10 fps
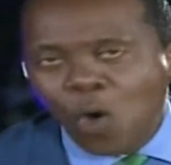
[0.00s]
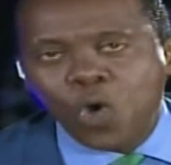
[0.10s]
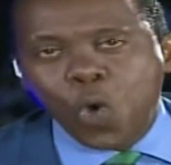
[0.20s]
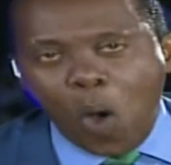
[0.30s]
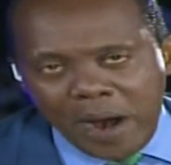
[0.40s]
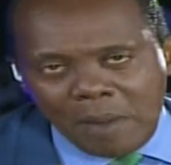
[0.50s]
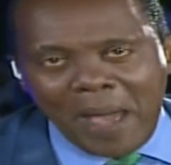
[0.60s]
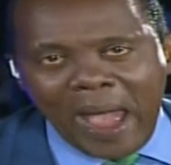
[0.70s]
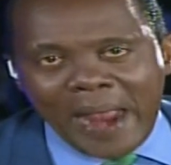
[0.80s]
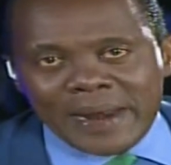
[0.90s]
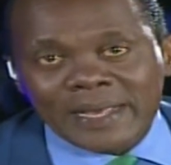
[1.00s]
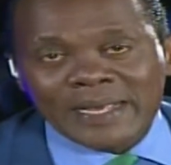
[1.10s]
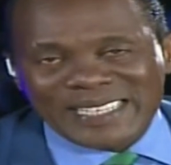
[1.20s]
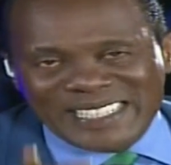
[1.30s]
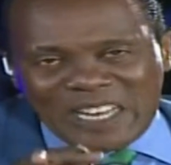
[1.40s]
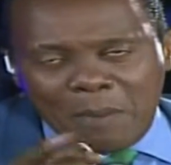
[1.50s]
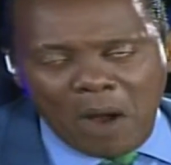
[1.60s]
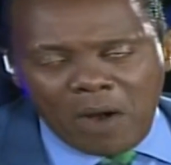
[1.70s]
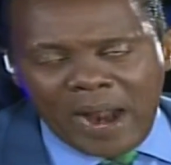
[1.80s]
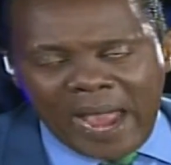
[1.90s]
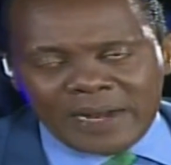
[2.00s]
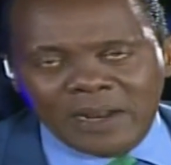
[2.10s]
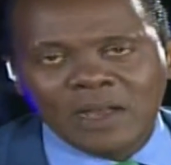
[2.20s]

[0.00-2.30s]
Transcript: on Guana Man tomorrow night,